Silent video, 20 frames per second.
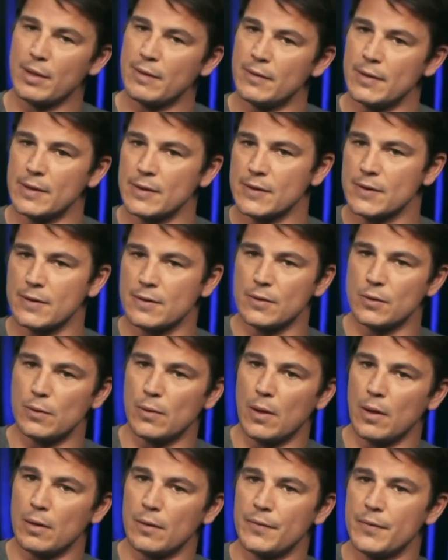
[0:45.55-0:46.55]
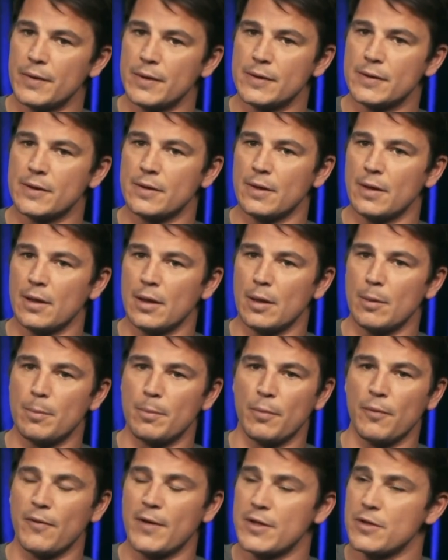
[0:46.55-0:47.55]
previous to all of this, a
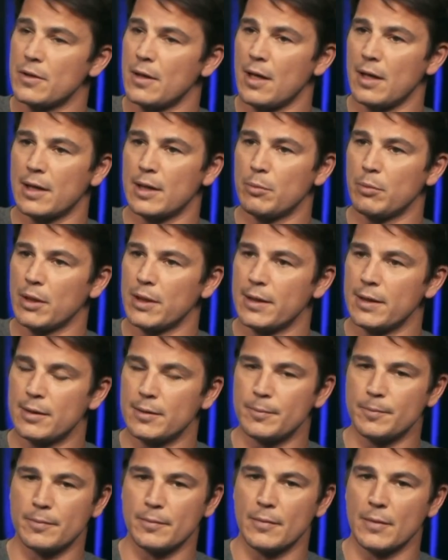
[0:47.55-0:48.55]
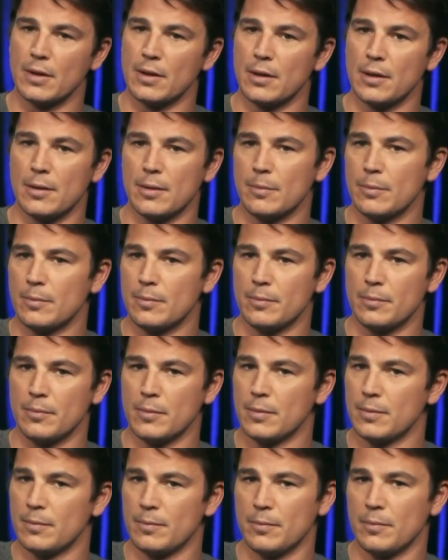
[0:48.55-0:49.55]
professional hockey player, um,
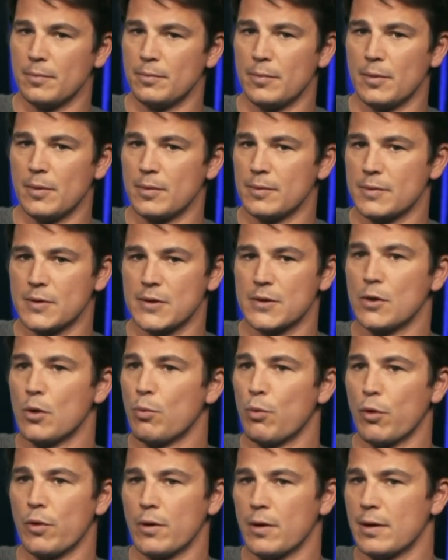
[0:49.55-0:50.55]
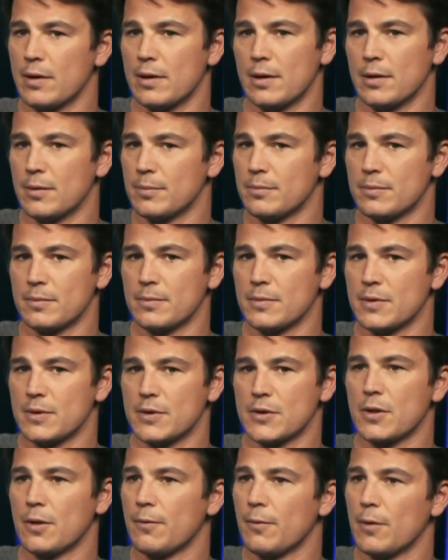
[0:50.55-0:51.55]
a snowboarder and a
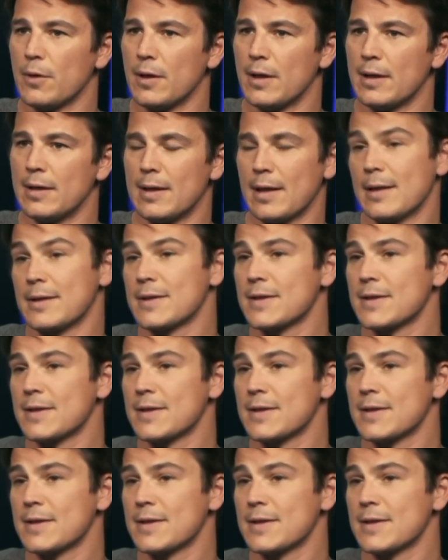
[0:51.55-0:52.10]
surfer, and